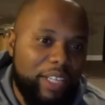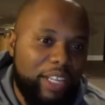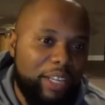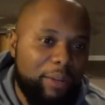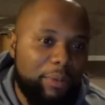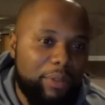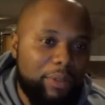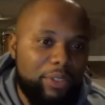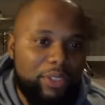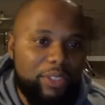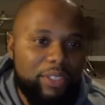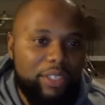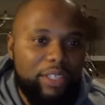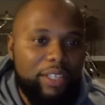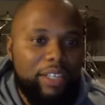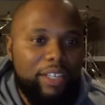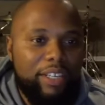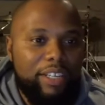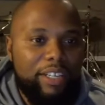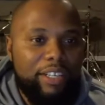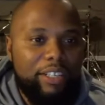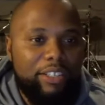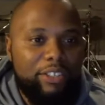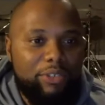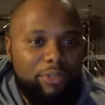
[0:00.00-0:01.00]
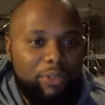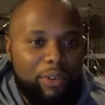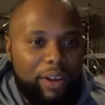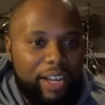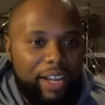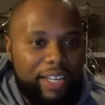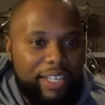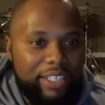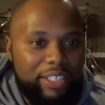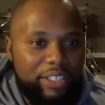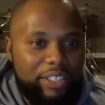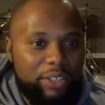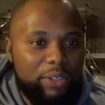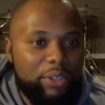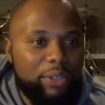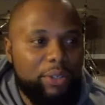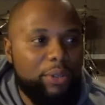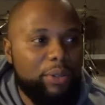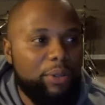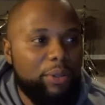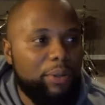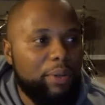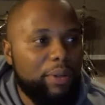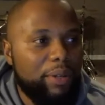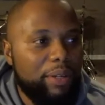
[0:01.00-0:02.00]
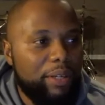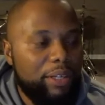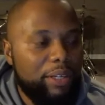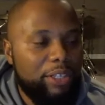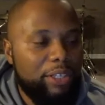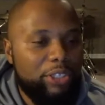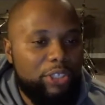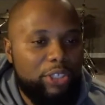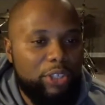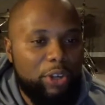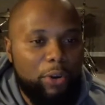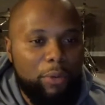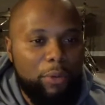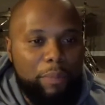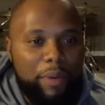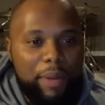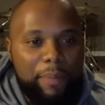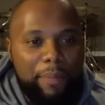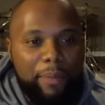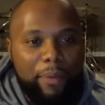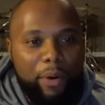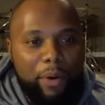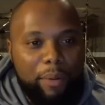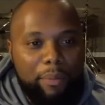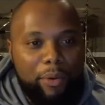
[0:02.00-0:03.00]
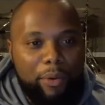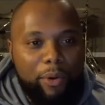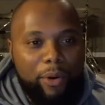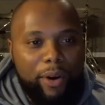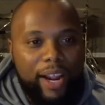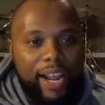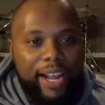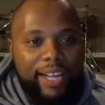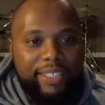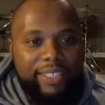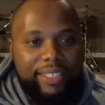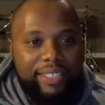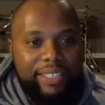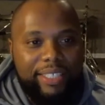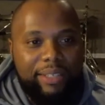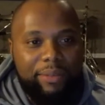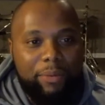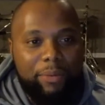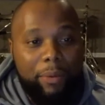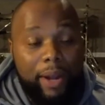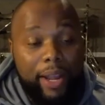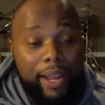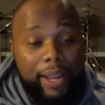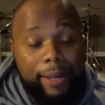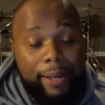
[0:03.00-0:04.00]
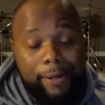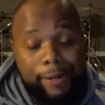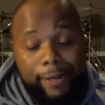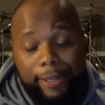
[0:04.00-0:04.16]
He was trying to show people a more excellent way.